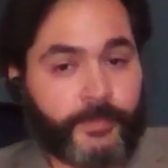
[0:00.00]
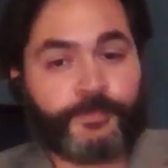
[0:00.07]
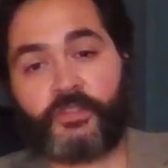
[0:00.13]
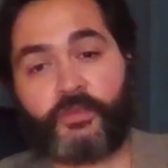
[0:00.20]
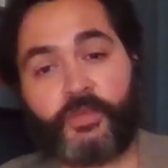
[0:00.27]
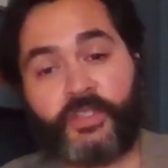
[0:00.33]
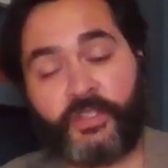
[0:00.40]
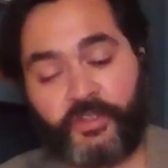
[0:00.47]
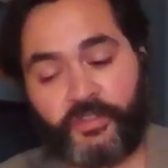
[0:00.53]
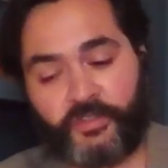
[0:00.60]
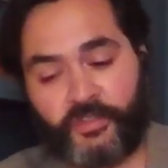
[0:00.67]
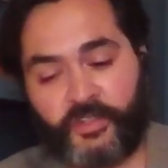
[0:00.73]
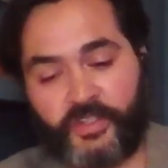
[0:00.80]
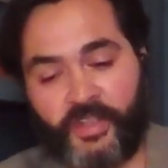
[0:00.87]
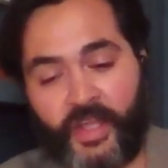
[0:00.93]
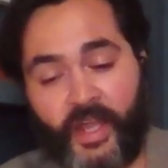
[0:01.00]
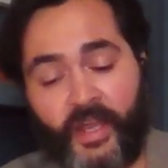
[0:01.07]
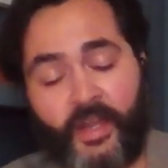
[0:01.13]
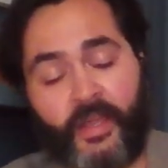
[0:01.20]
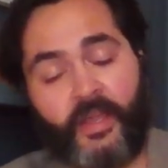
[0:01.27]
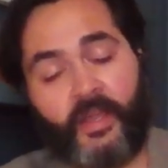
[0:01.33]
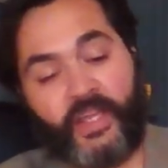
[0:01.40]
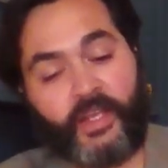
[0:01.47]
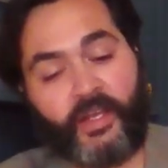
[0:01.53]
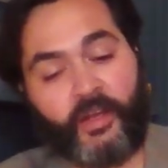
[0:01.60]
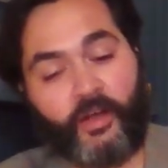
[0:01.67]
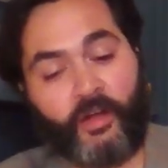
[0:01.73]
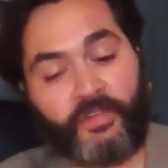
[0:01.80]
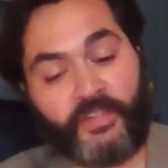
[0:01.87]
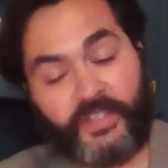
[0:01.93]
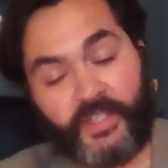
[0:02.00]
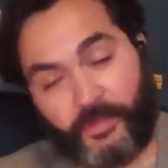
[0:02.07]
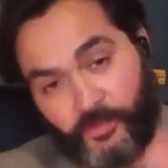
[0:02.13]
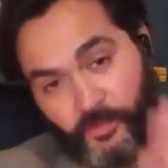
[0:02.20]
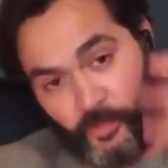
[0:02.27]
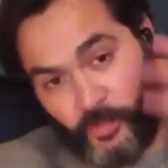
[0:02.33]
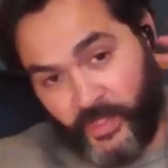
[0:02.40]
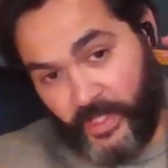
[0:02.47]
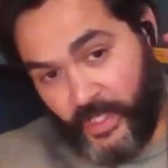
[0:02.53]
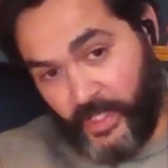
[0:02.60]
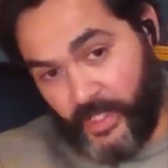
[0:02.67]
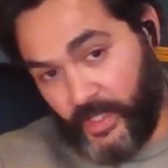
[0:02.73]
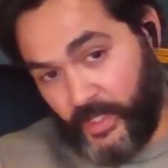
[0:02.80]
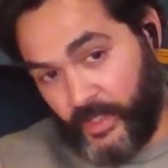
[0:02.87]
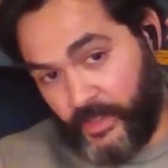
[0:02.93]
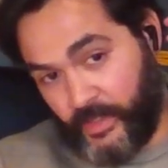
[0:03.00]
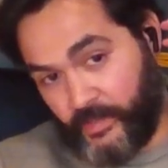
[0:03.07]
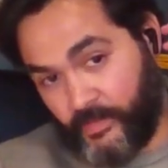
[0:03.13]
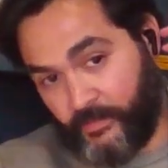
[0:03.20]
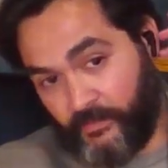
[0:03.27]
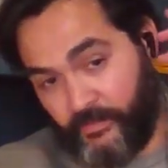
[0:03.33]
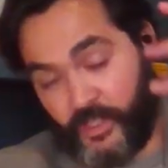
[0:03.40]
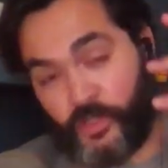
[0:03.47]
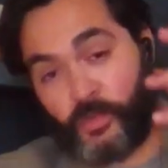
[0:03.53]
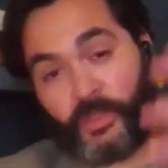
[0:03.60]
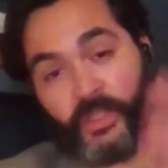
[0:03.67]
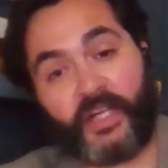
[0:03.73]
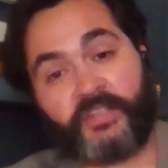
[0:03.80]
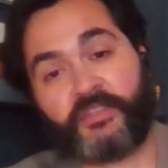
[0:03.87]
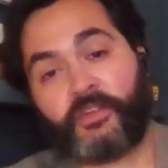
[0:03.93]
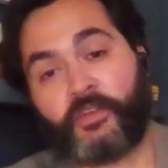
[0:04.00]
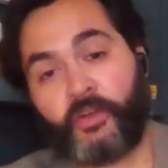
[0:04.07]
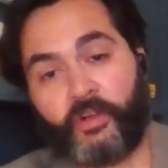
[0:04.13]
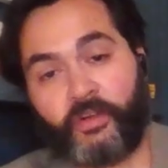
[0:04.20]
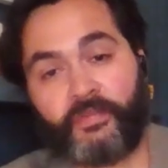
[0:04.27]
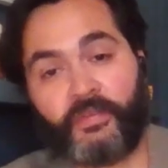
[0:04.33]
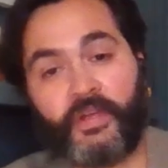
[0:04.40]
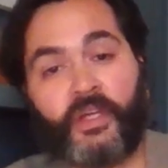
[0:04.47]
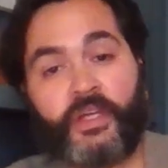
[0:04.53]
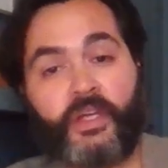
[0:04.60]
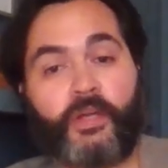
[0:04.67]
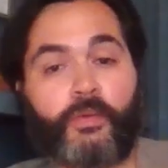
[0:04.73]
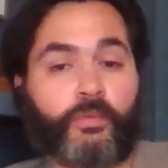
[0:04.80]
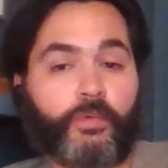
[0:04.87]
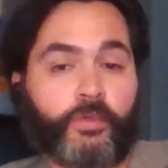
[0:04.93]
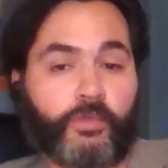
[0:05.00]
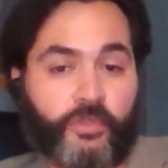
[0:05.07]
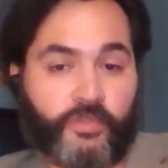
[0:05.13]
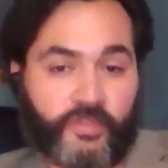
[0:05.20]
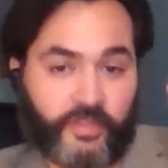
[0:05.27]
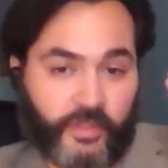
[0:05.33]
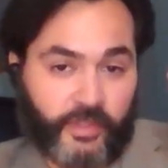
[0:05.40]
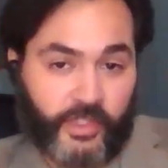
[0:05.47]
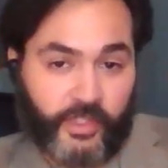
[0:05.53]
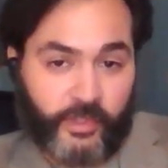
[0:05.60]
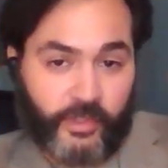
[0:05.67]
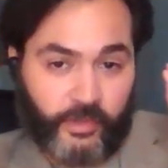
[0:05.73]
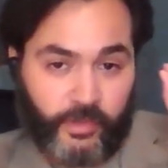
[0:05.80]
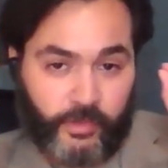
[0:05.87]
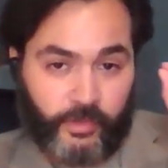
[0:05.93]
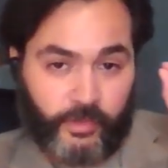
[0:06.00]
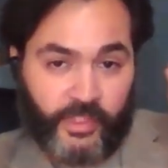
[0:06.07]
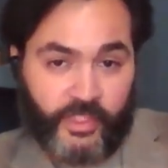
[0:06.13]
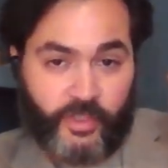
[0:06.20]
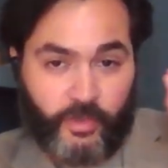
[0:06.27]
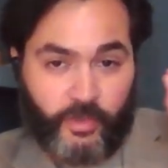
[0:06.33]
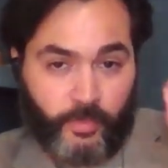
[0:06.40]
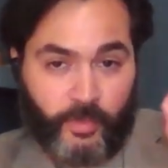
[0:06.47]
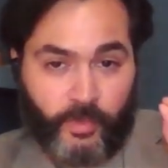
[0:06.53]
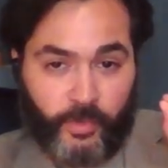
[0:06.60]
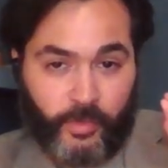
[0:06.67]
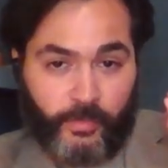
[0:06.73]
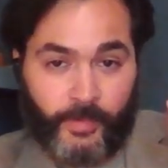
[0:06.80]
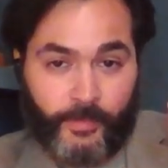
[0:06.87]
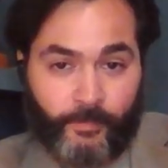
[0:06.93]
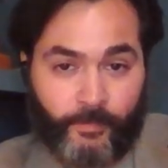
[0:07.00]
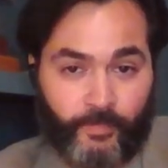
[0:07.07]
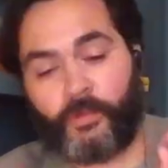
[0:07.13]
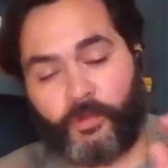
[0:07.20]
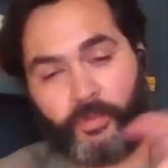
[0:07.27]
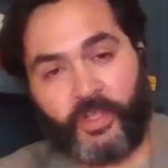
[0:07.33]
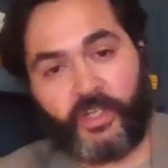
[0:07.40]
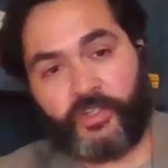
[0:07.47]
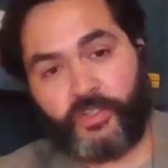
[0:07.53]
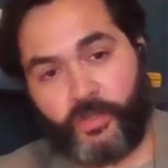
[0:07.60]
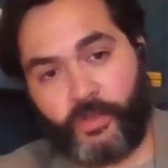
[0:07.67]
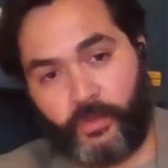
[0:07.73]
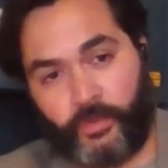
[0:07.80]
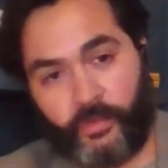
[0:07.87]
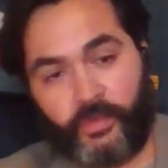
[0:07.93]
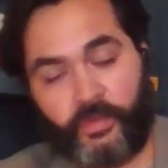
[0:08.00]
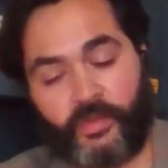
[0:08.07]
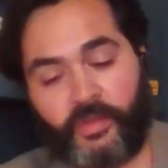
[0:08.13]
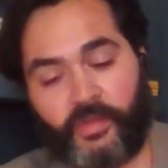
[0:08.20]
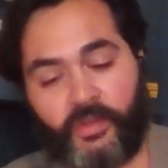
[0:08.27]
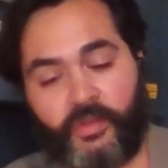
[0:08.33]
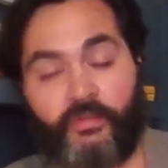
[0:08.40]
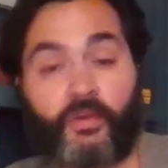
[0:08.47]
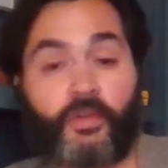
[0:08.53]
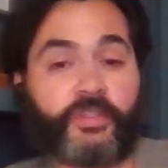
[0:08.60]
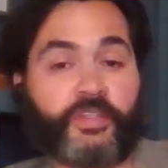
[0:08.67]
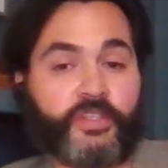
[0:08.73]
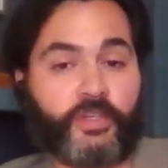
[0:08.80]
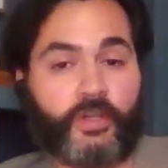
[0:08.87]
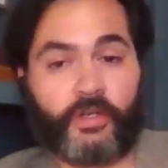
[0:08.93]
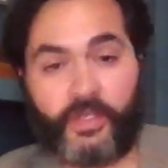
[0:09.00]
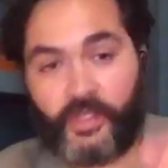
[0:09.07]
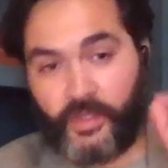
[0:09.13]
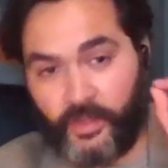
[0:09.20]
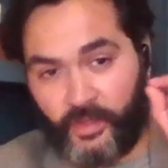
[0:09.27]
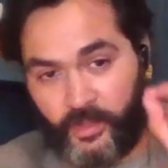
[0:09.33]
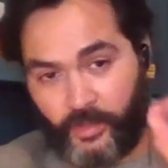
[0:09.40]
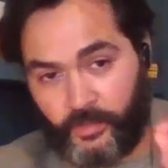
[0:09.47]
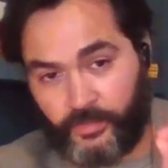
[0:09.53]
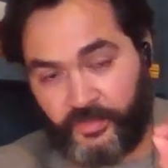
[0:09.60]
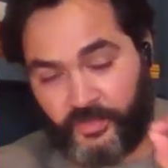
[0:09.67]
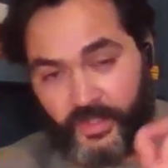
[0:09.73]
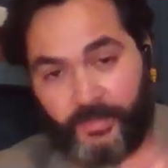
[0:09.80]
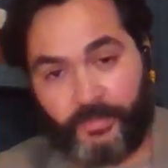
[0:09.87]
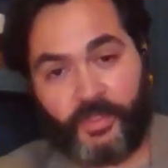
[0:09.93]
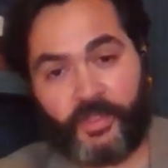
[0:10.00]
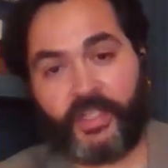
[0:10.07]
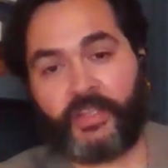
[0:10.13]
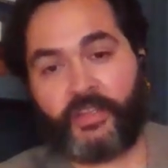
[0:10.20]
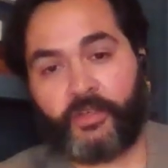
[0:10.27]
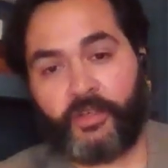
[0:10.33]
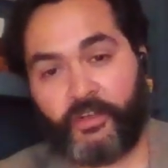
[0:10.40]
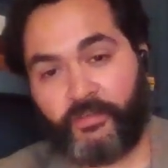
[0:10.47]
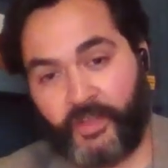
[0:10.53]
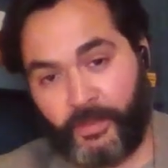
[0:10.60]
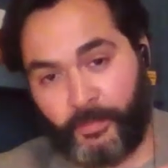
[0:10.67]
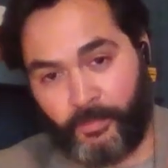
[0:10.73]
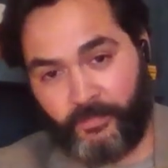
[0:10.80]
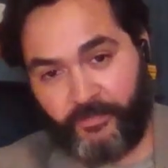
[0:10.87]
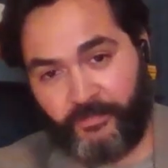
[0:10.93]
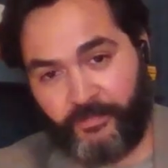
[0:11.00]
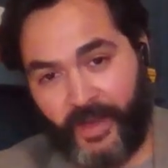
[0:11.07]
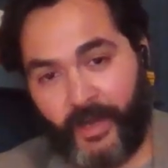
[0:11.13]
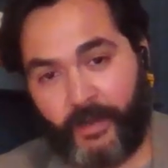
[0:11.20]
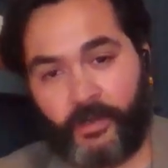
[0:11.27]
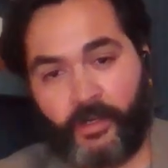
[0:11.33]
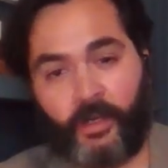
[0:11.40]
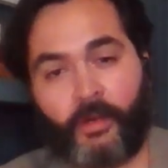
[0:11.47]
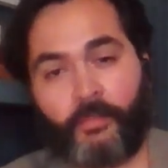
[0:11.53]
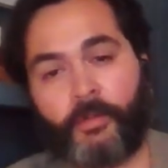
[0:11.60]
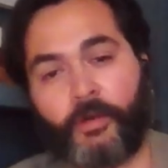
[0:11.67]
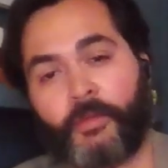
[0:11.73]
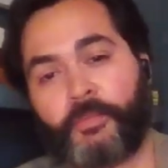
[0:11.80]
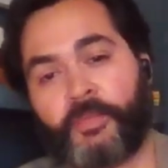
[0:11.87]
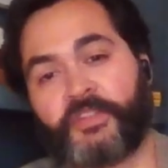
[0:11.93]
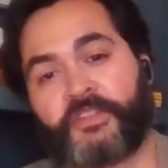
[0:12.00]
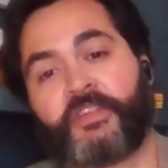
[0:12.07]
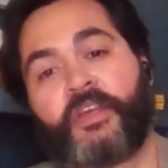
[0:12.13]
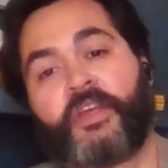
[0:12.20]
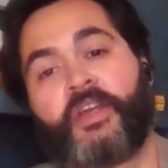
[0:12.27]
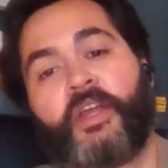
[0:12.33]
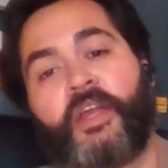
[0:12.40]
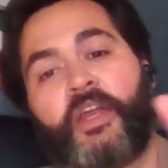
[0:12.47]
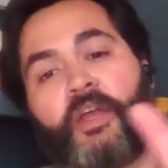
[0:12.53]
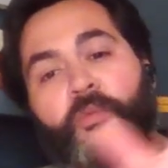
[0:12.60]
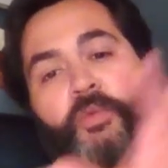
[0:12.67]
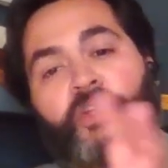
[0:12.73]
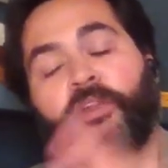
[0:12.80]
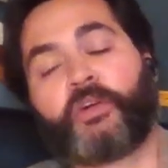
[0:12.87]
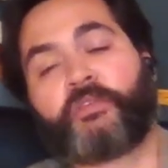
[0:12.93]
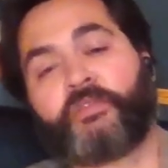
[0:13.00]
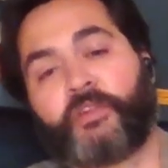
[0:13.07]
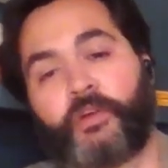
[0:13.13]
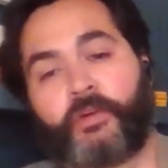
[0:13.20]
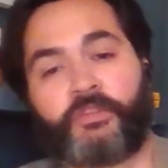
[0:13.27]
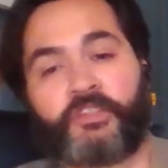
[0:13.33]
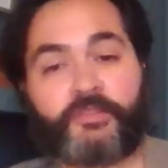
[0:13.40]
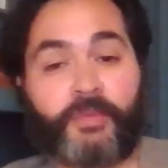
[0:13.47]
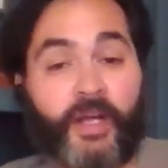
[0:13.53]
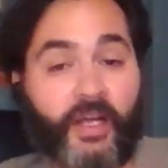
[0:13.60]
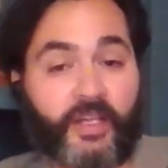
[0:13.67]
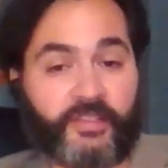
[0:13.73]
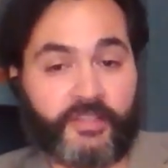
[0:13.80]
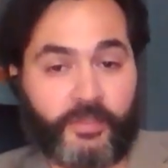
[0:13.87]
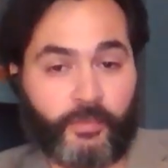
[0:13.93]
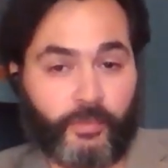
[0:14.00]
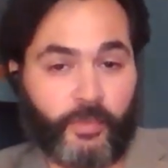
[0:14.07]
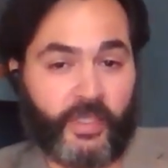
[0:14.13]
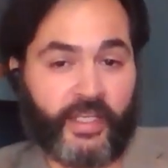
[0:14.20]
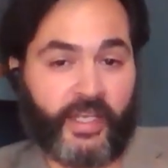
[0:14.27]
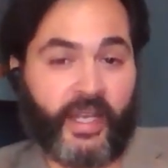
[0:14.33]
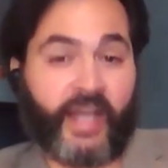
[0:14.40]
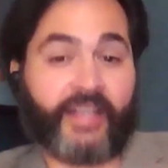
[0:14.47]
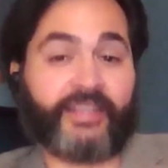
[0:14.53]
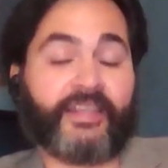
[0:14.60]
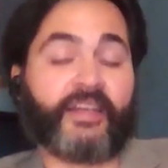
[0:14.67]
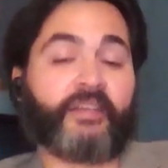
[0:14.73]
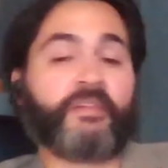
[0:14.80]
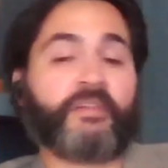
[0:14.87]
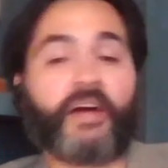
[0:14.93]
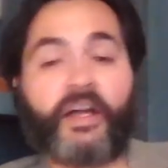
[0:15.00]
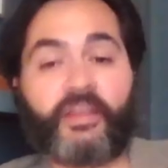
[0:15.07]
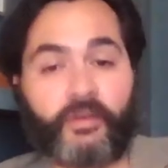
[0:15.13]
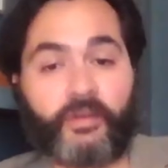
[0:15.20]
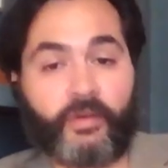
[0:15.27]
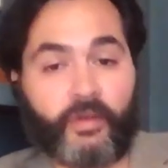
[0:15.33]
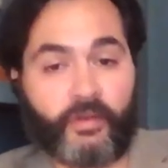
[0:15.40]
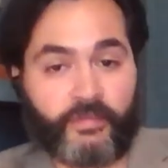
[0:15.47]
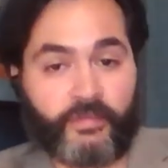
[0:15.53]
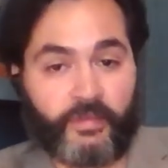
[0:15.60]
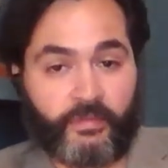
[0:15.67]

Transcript: So we tell the surgeon that, and oftentimes when they visualize the nerve, we'll use a little electrical probe where we control the voltage on it, and they'll stimulate the nerve and fire it on purpose, and we look for a response, and we can identify the nerve.